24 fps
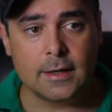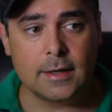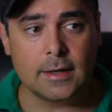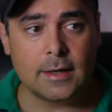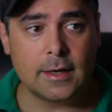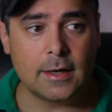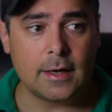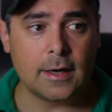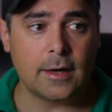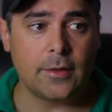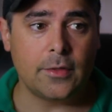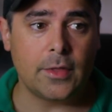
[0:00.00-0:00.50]

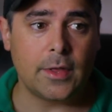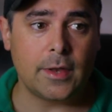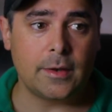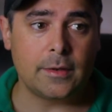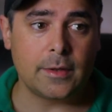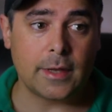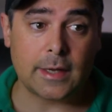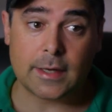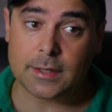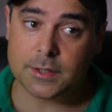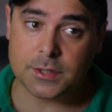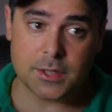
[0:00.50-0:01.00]
uh, then
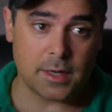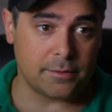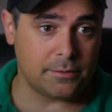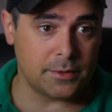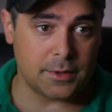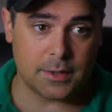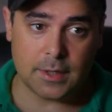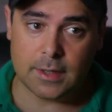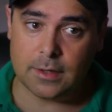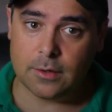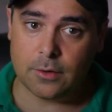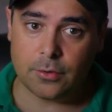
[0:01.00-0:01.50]
like a
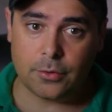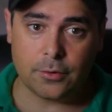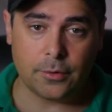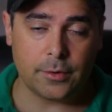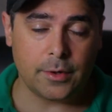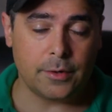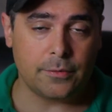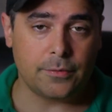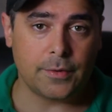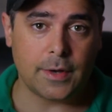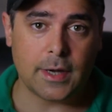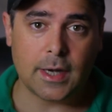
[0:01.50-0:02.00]
17 to
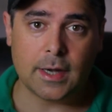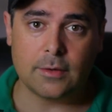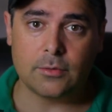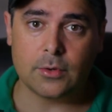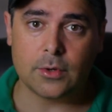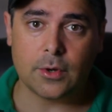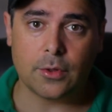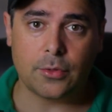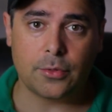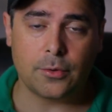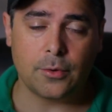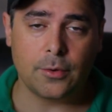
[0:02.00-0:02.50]
35
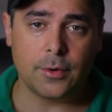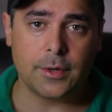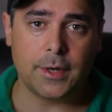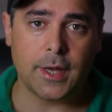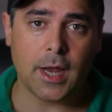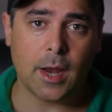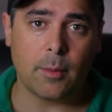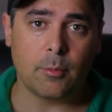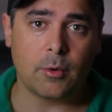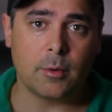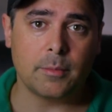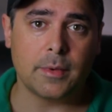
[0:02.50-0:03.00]
on a third
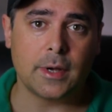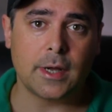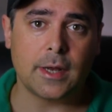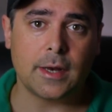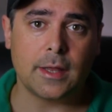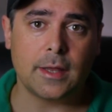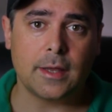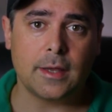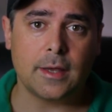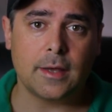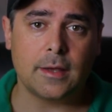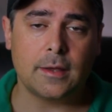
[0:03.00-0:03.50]
camera
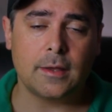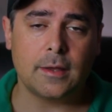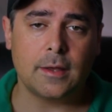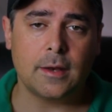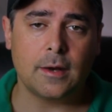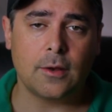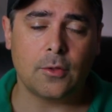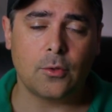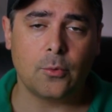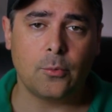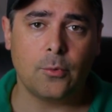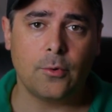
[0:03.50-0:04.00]
body.
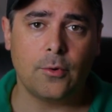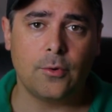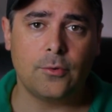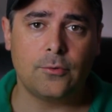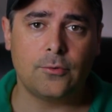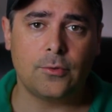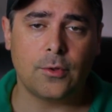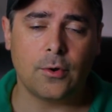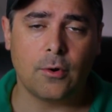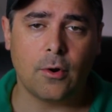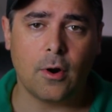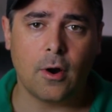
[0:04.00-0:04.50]
In other
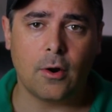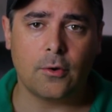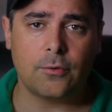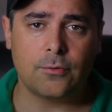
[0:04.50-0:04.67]
words, there are